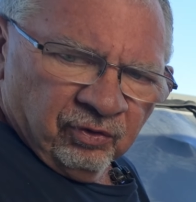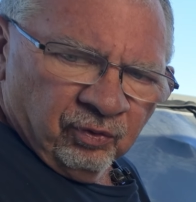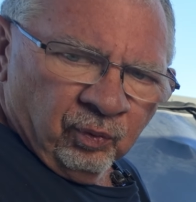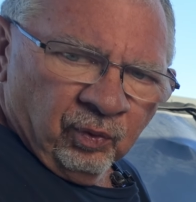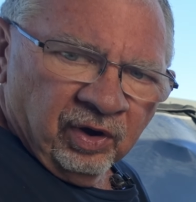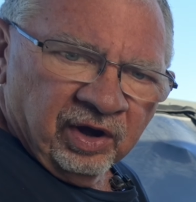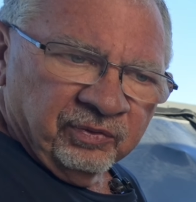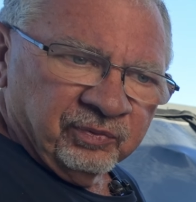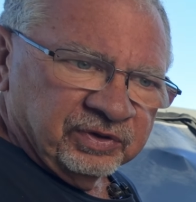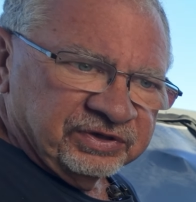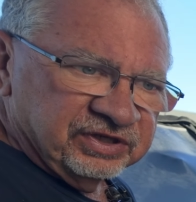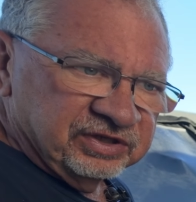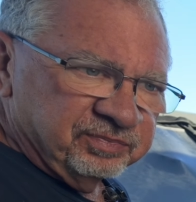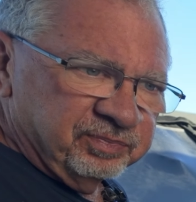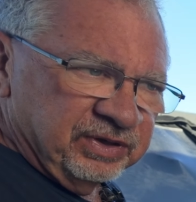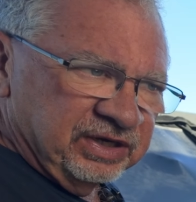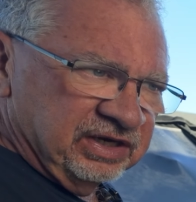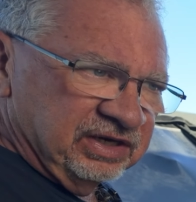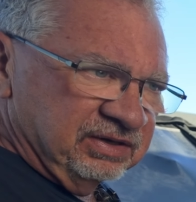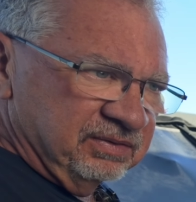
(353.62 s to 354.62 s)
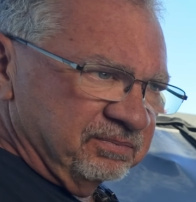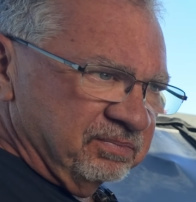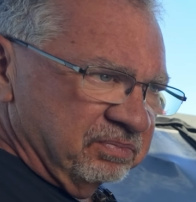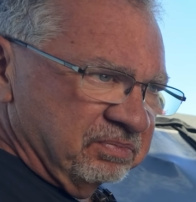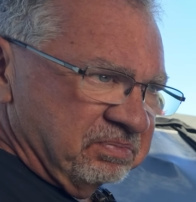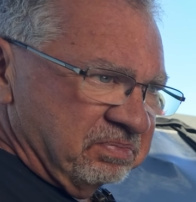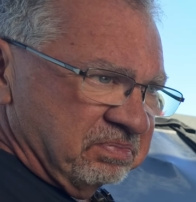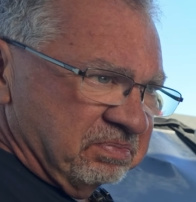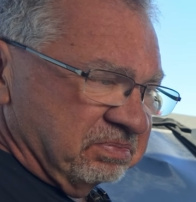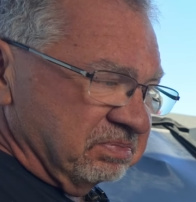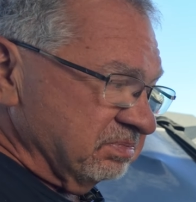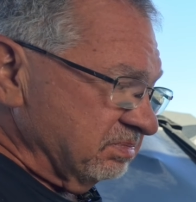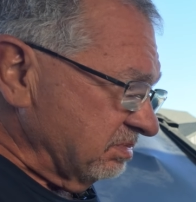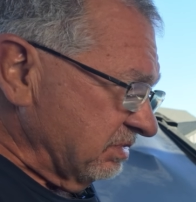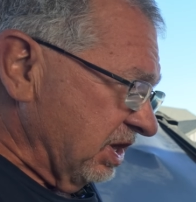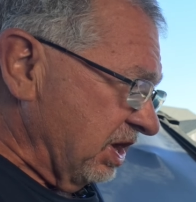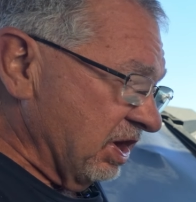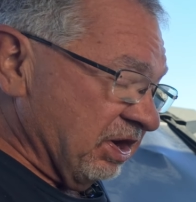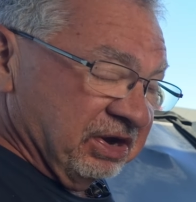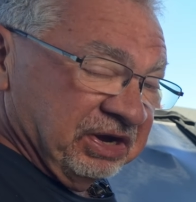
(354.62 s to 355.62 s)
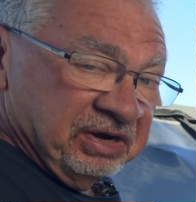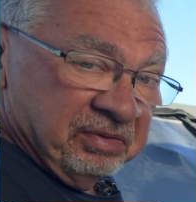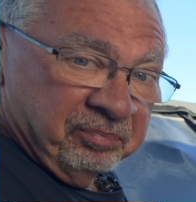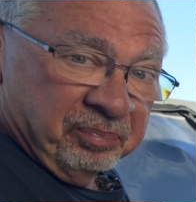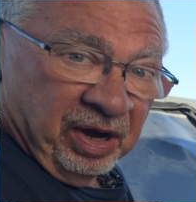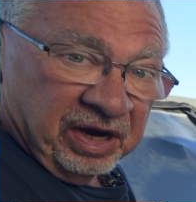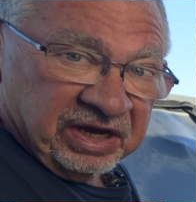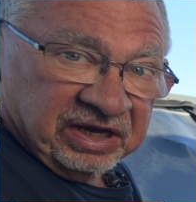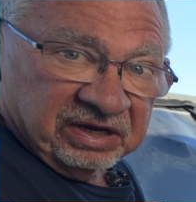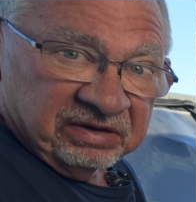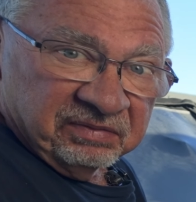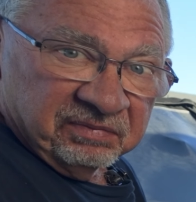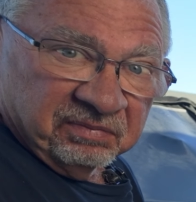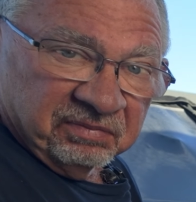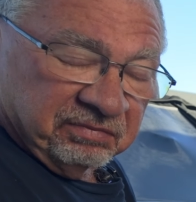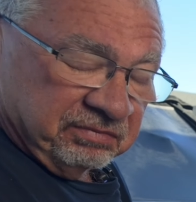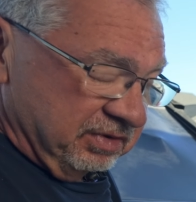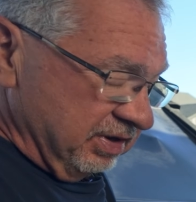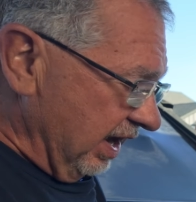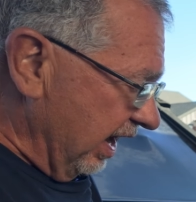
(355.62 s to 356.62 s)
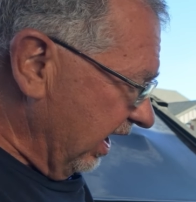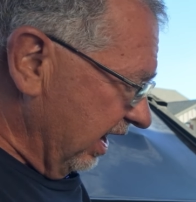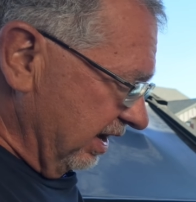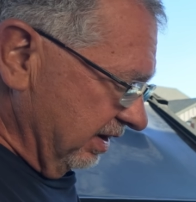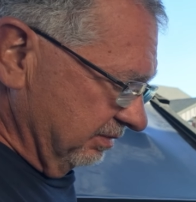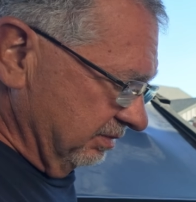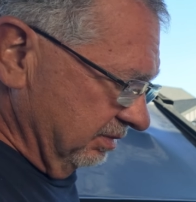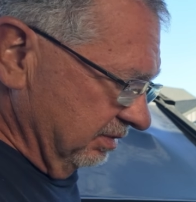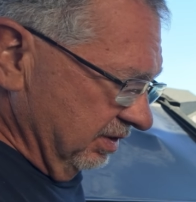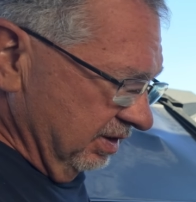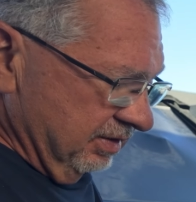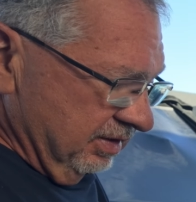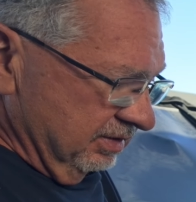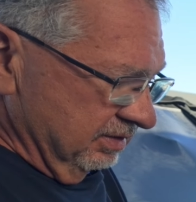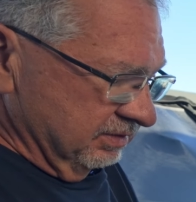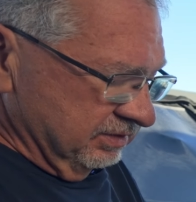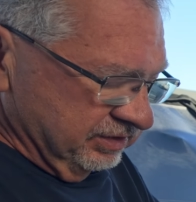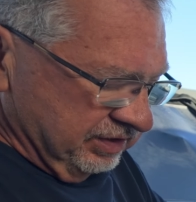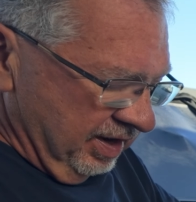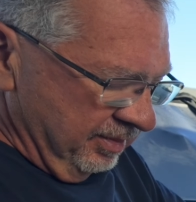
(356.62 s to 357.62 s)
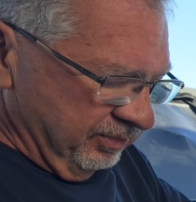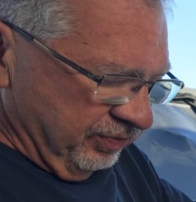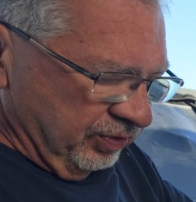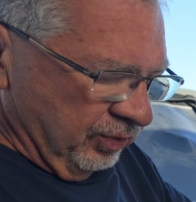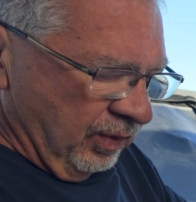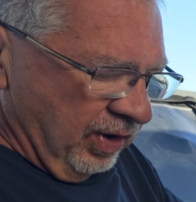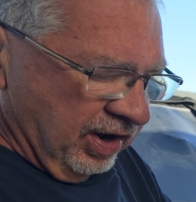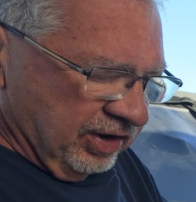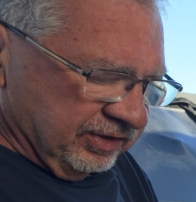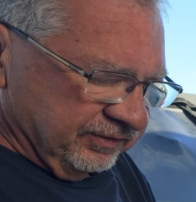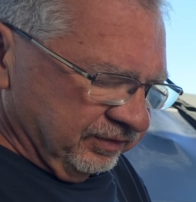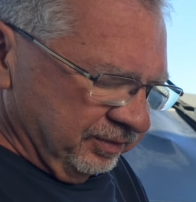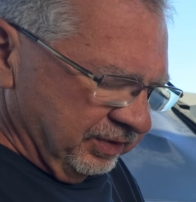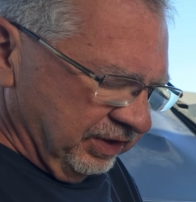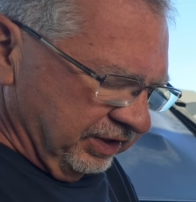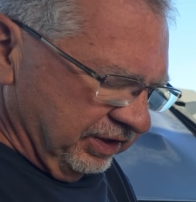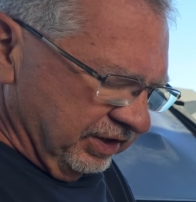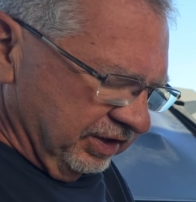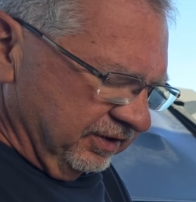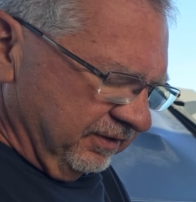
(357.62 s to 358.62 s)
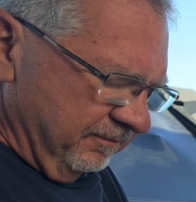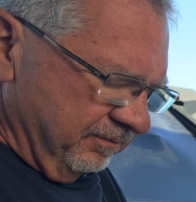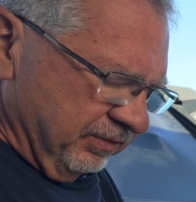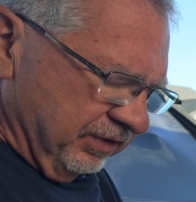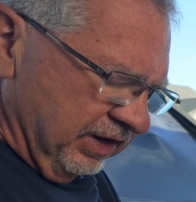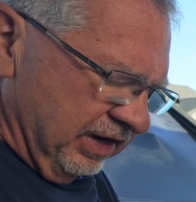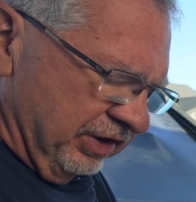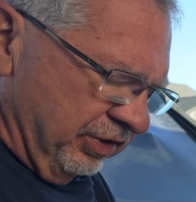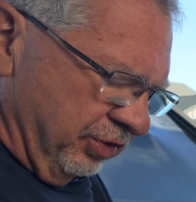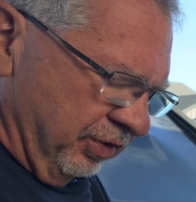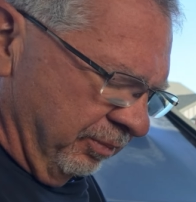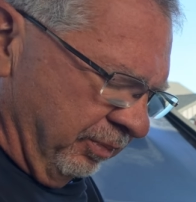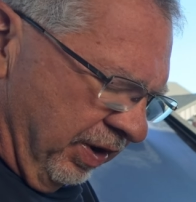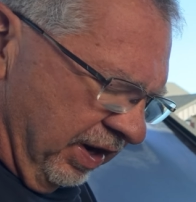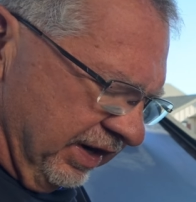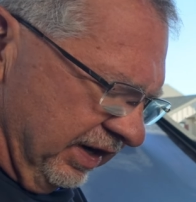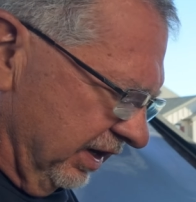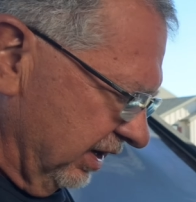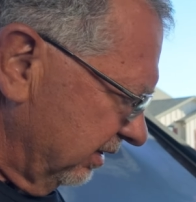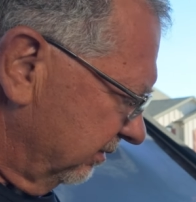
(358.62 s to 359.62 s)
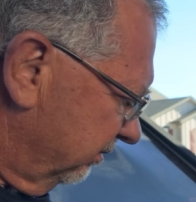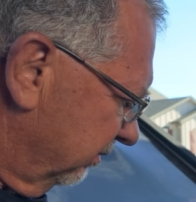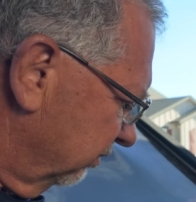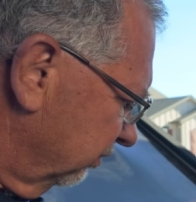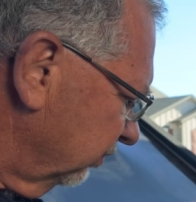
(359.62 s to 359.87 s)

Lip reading: One would just be carrying a bucket and dump the water from here into a bucket,